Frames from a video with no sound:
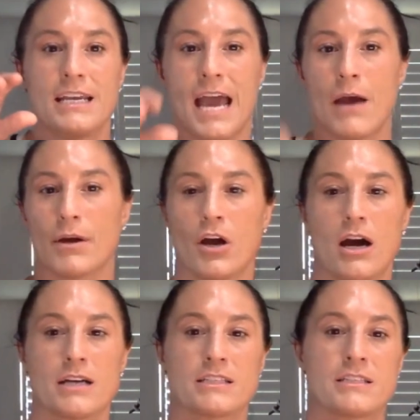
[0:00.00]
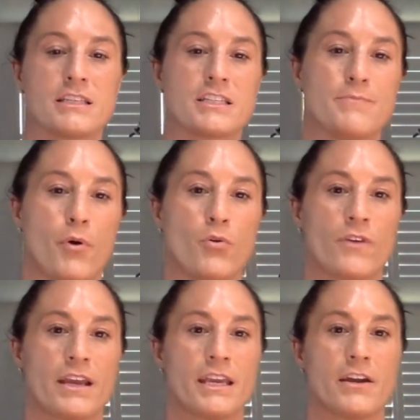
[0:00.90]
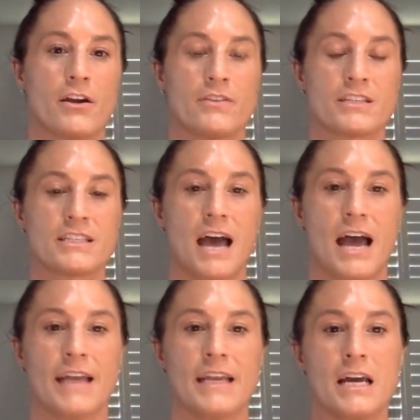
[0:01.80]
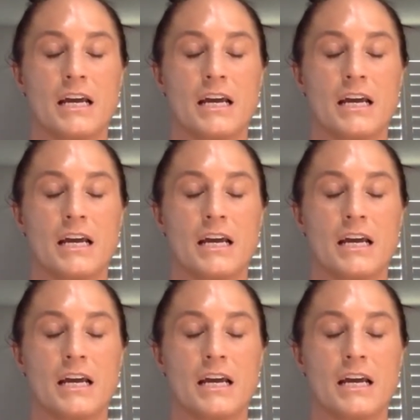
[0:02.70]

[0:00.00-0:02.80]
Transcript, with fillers: Now it causes this bone right here on the side